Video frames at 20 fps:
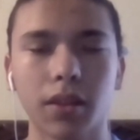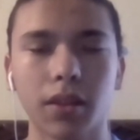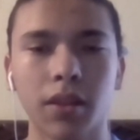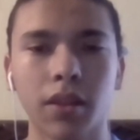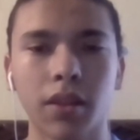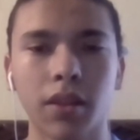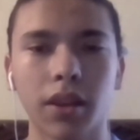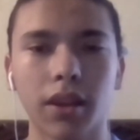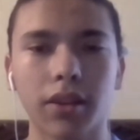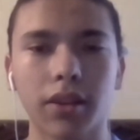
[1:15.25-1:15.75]

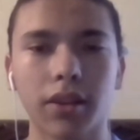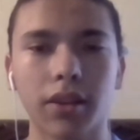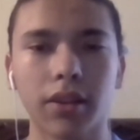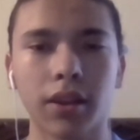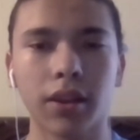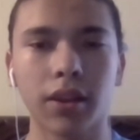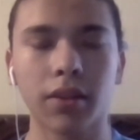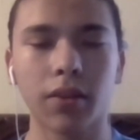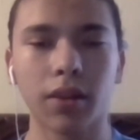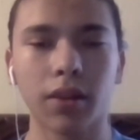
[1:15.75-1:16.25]
that I
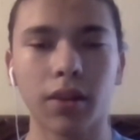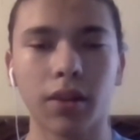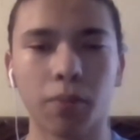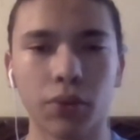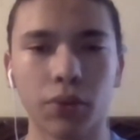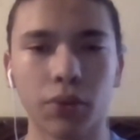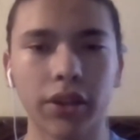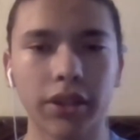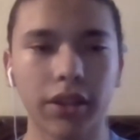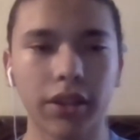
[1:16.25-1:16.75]

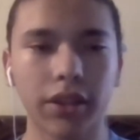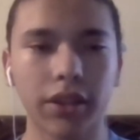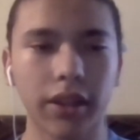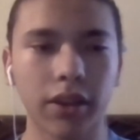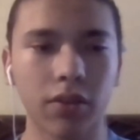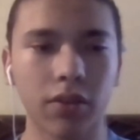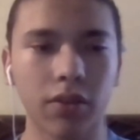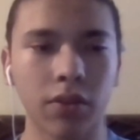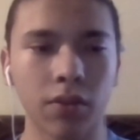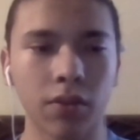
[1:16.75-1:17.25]

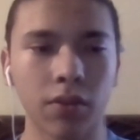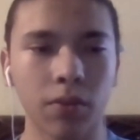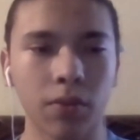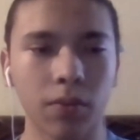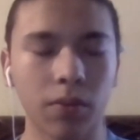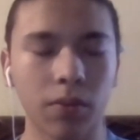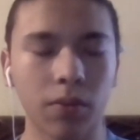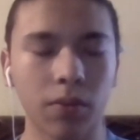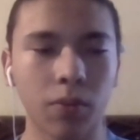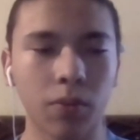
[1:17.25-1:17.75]
appreciated all
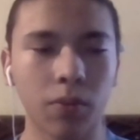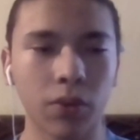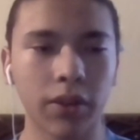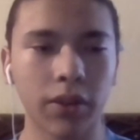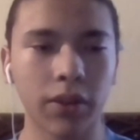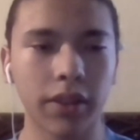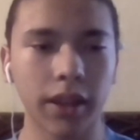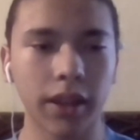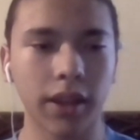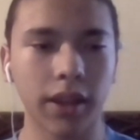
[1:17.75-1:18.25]
the, the work
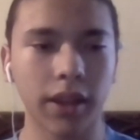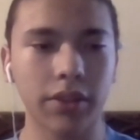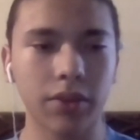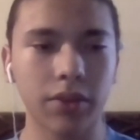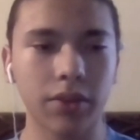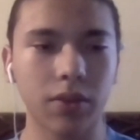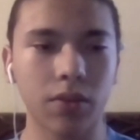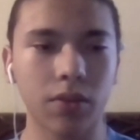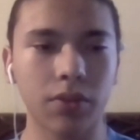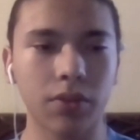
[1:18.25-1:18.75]
they had to
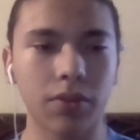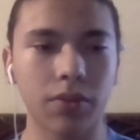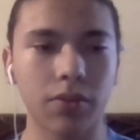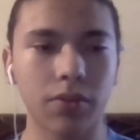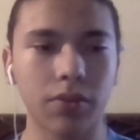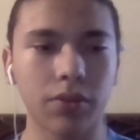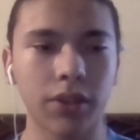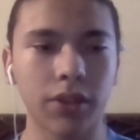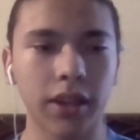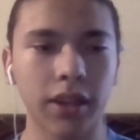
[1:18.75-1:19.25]
go through
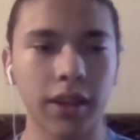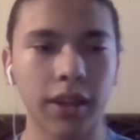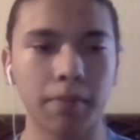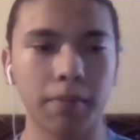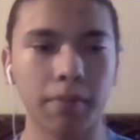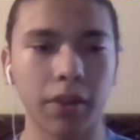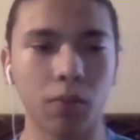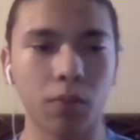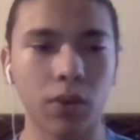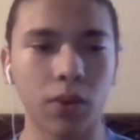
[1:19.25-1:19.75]
to get
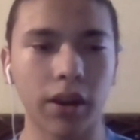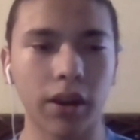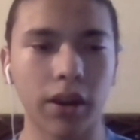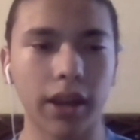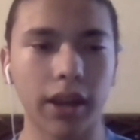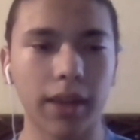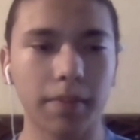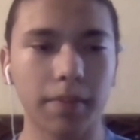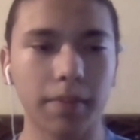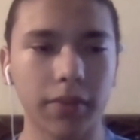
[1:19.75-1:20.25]
me where I
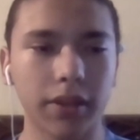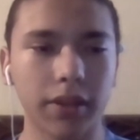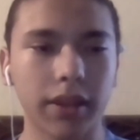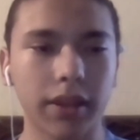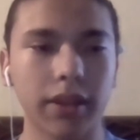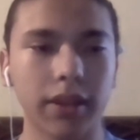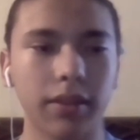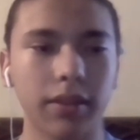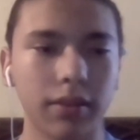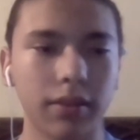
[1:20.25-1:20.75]
am today.